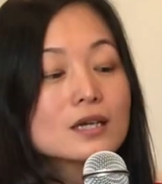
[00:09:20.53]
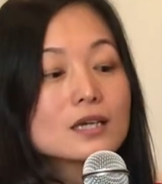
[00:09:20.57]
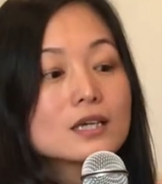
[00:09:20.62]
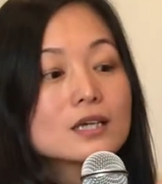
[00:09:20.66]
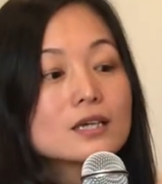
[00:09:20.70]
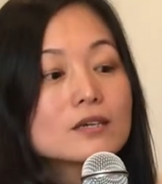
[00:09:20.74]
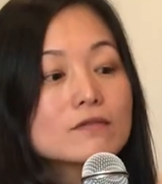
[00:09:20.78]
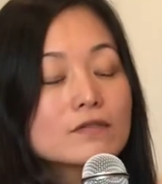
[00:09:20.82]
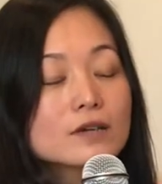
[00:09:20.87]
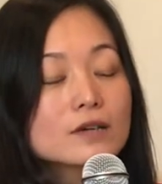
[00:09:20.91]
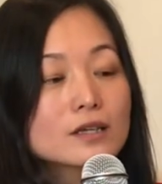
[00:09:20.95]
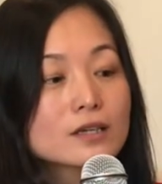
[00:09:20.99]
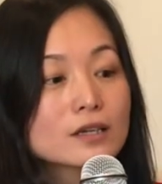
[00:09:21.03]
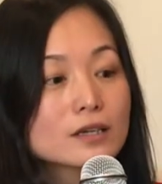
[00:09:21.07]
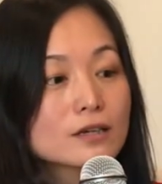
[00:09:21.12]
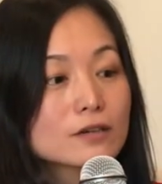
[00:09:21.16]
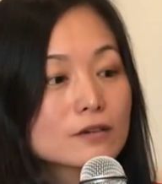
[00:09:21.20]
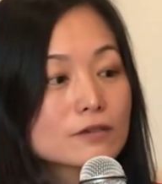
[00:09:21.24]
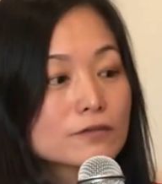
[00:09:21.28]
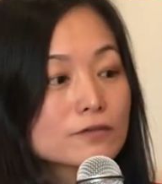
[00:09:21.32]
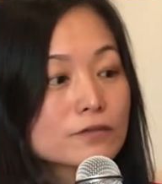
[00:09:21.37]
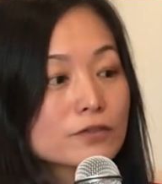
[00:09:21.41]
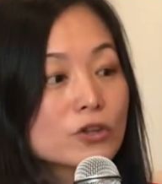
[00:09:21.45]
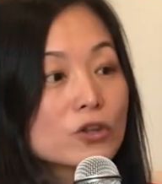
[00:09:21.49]
even
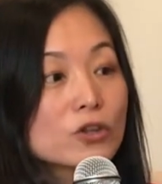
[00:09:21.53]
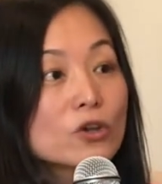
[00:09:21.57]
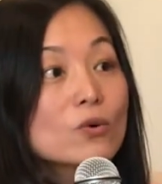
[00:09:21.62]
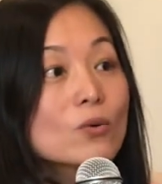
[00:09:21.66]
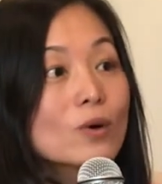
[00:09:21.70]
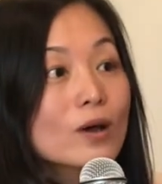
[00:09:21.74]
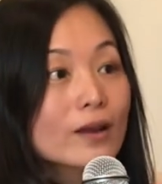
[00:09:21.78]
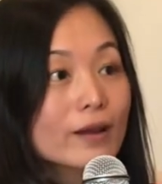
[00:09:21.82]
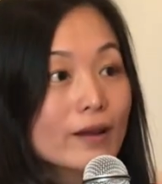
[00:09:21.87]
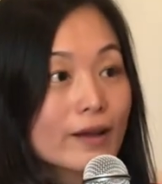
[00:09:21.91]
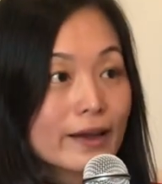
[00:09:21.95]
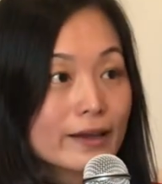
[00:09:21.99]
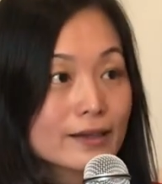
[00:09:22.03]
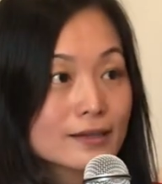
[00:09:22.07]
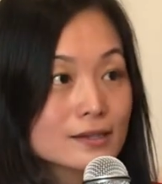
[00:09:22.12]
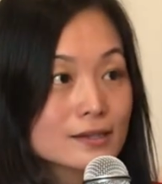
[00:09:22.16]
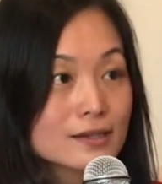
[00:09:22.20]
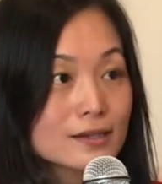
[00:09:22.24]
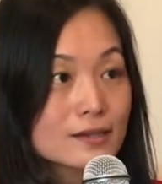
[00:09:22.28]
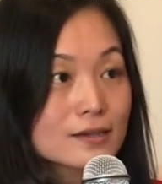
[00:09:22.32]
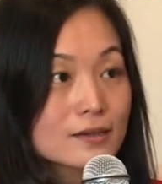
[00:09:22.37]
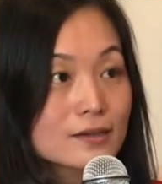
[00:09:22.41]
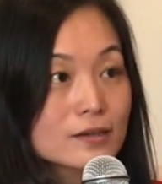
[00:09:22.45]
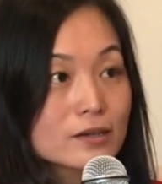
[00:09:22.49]
if no one liked
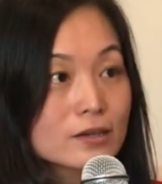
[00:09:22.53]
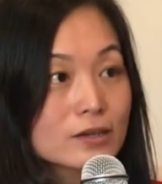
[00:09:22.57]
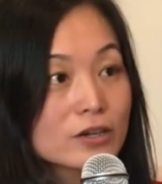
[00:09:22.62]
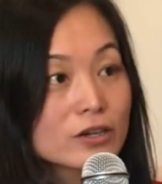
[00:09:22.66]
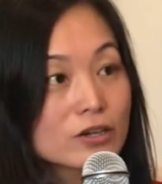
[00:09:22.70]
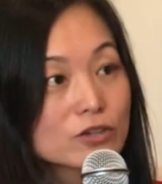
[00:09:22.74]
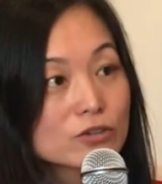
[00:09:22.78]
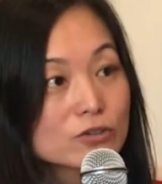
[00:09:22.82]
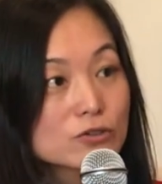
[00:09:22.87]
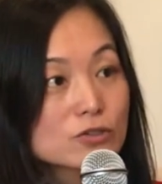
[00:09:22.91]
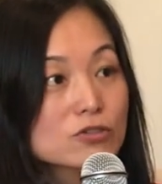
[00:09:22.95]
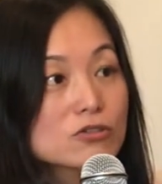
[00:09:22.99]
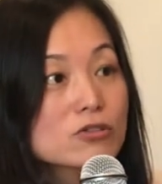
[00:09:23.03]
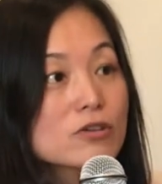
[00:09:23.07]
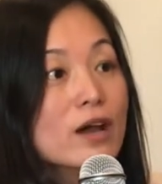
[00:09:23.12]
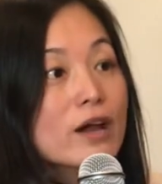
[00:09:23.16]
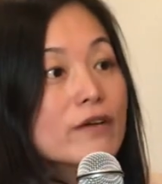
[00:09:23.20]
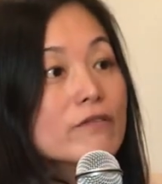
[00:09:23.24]
it, you still